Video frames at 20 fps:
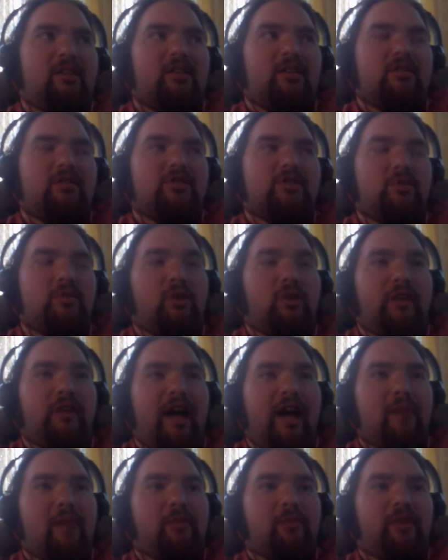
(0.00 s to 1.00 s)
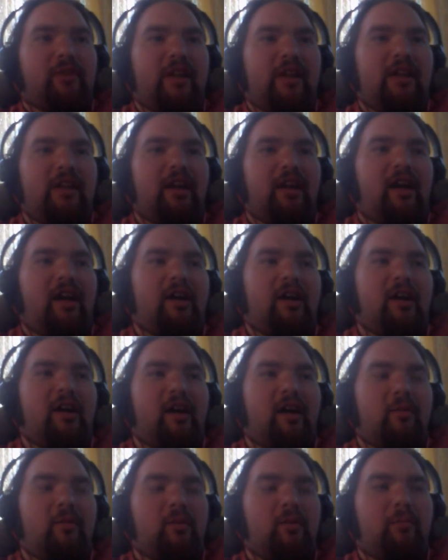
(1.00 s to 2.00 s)
To elaborate
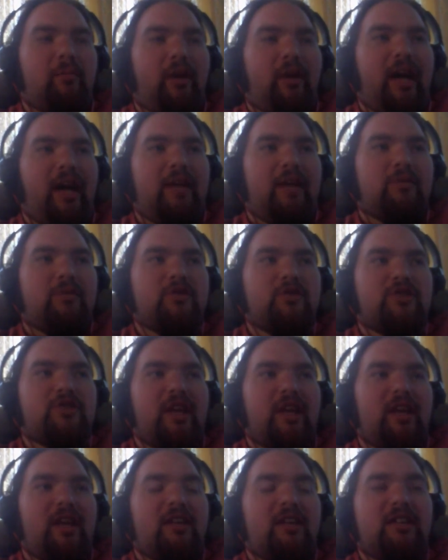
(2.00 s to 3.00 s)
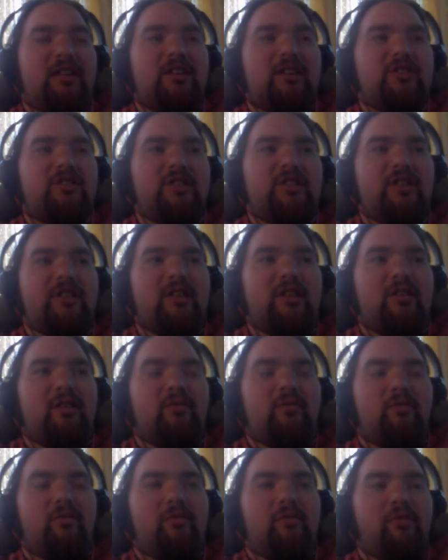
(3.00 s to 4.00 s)
on what Brian was saying, he did it
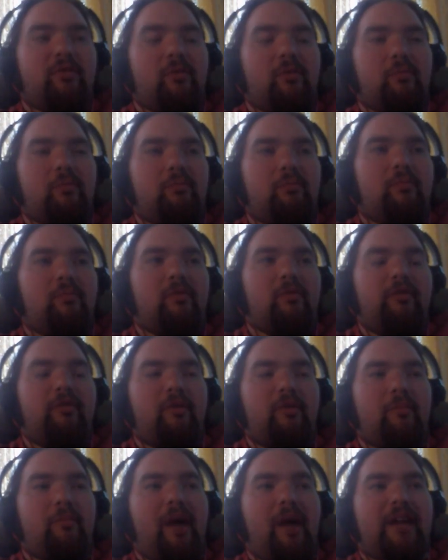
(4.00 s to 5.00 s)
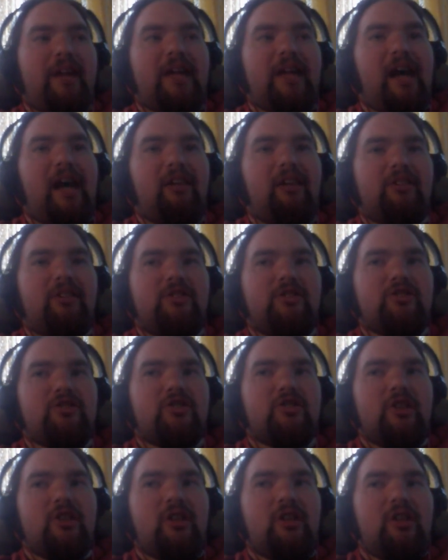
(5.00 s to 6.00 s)
from my
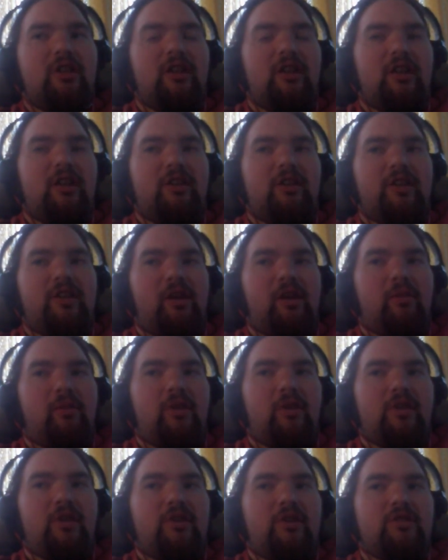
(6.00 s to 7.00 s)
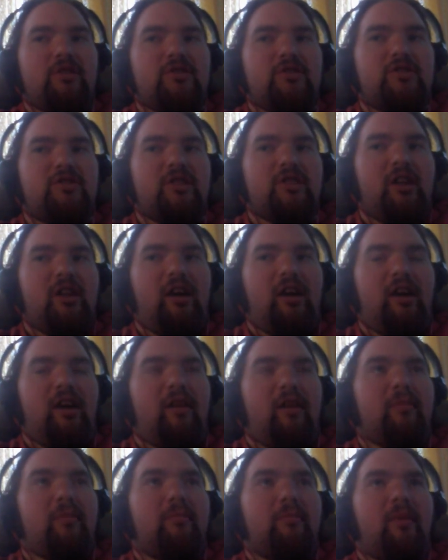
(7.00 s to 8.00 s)
knowledge. There was
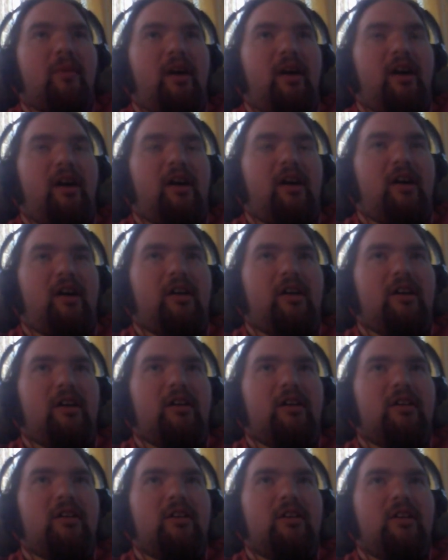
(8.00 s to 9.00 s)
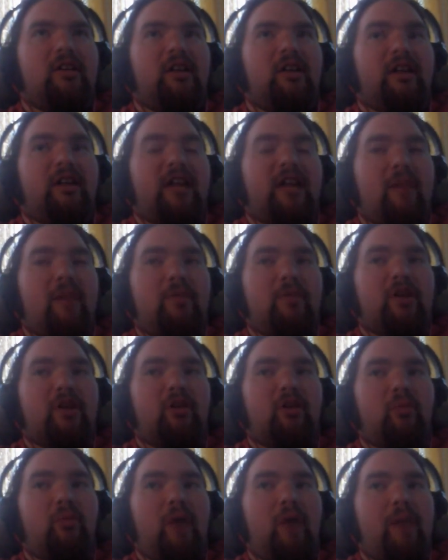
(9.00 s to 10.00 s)
a
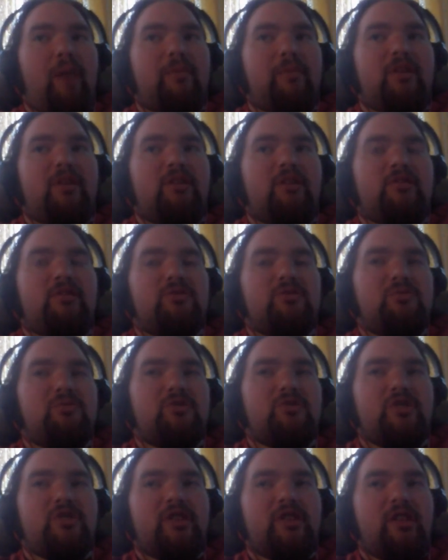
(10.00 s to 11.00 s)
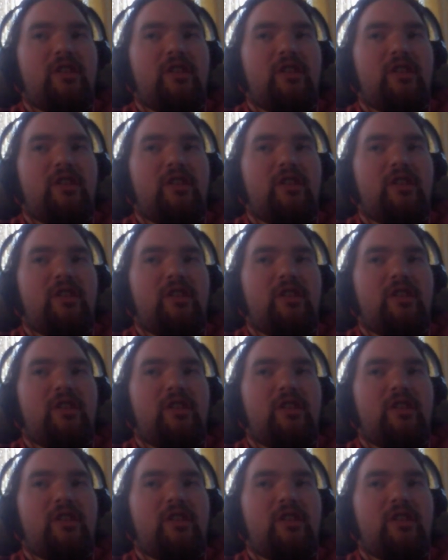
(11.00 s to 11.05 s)
chemical weapons